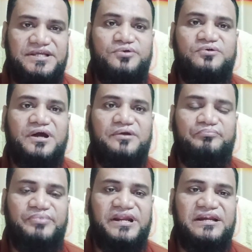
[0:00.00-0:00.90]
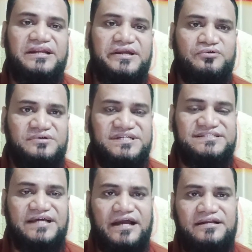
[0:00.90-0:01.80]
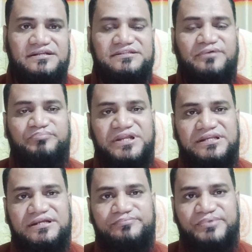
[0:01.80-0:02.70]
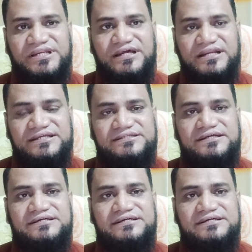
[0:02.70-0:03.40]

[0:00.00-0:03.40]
You can print your design the Pinterest